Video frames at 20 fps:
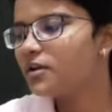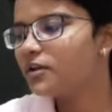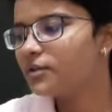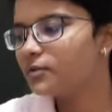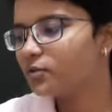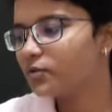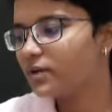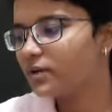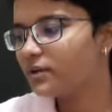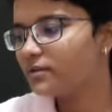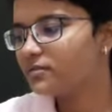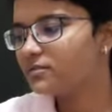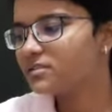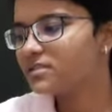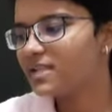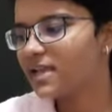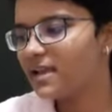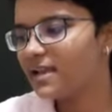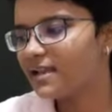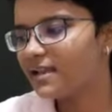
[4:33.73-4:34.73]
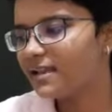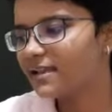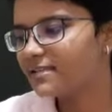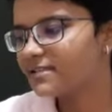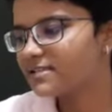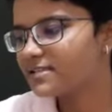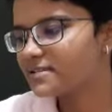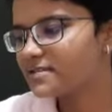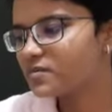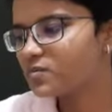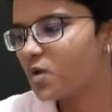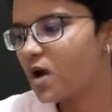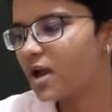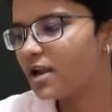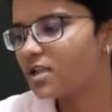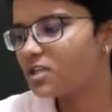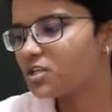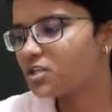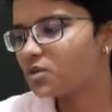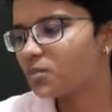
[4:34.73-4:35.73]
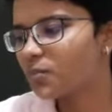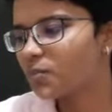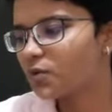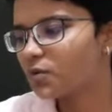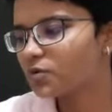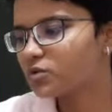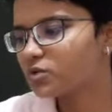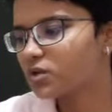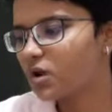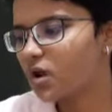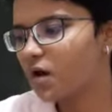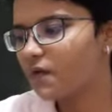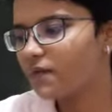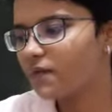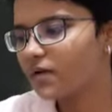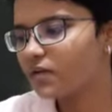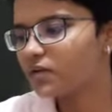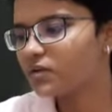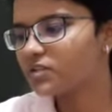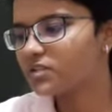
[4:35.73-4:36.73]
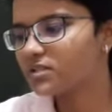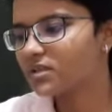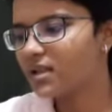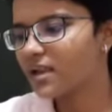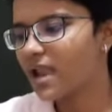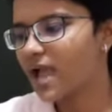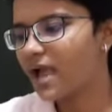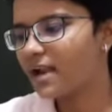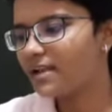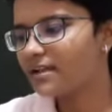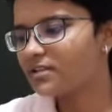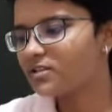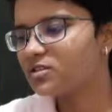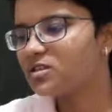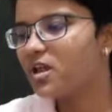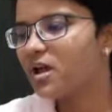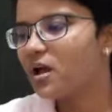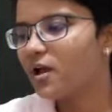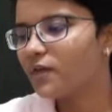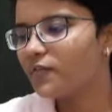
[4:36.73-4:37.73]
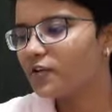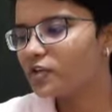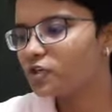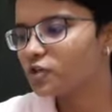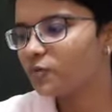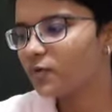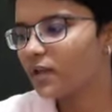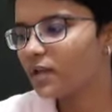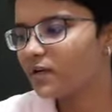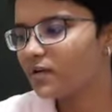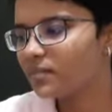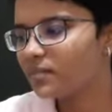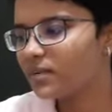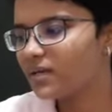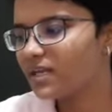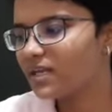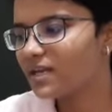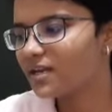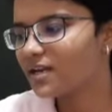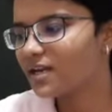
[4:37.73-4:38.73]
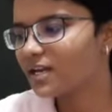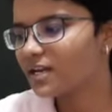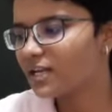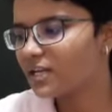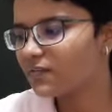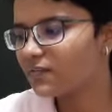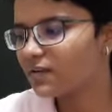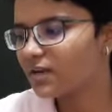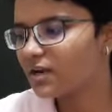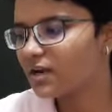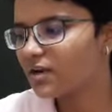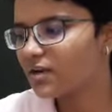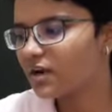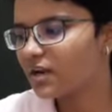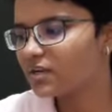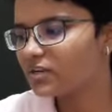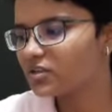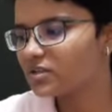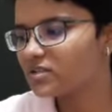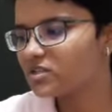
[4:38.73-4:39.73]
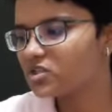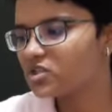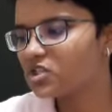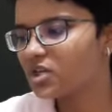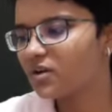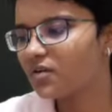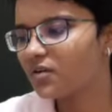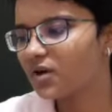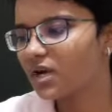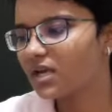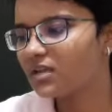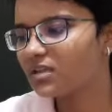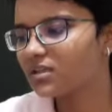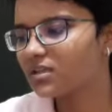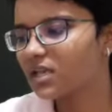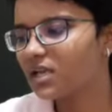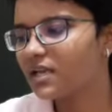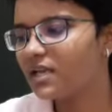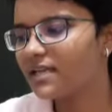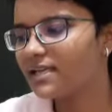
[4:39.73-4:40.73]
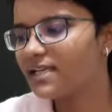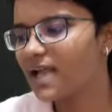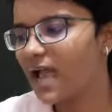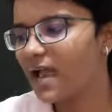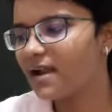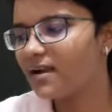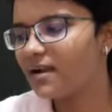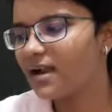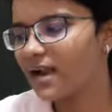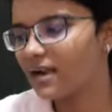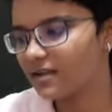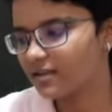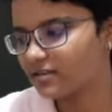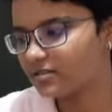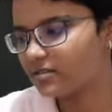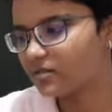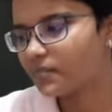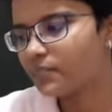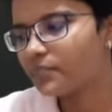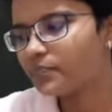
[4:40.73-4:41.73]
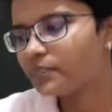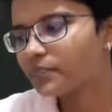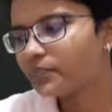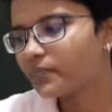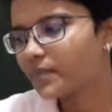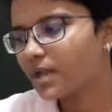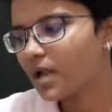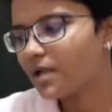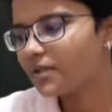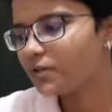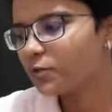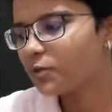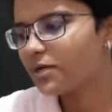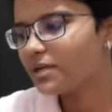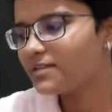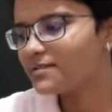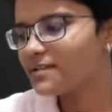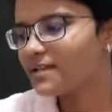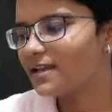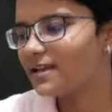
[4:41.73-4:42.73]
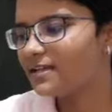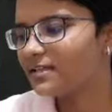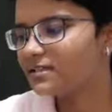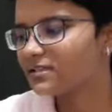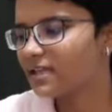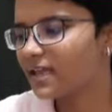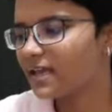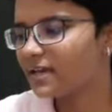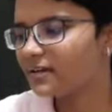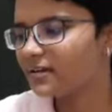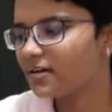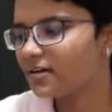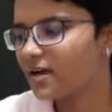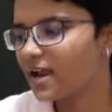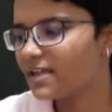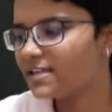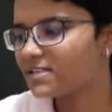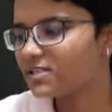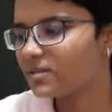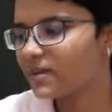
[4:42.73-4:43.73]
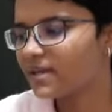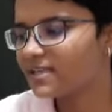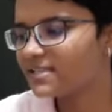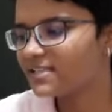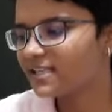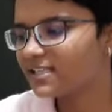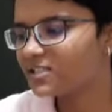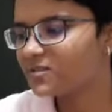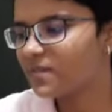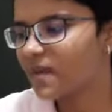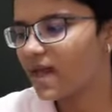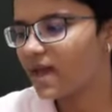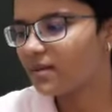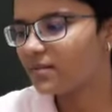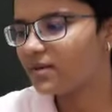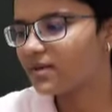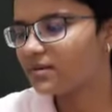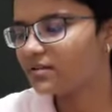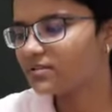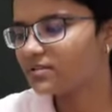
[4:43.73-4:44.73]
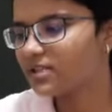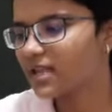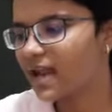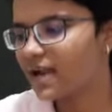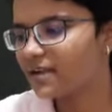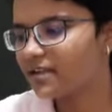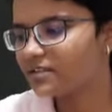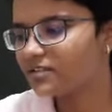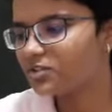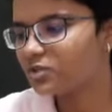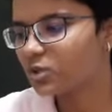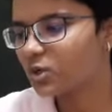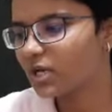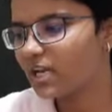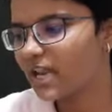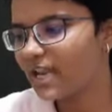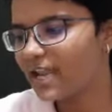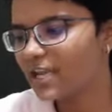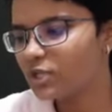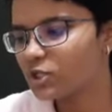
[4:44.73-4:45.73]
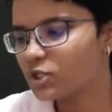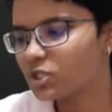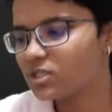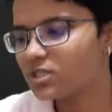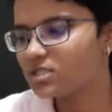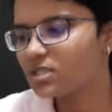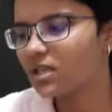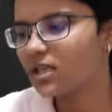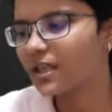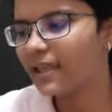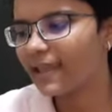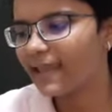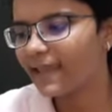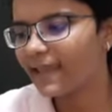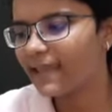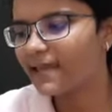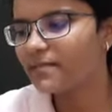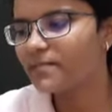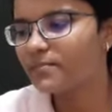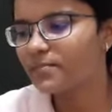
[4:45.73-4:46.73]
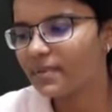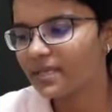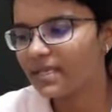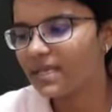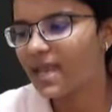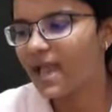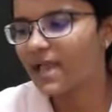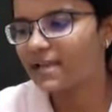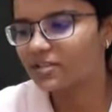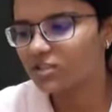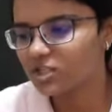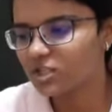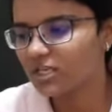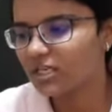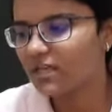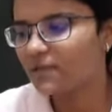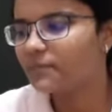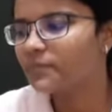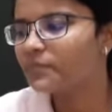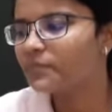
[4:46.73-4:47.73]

Unit cell is the smallest portion of a crystal lattice which when repeated in different directions generate the entire lattice. A unit cell is characterized by 6 parameters, that is 3 edges A, B and C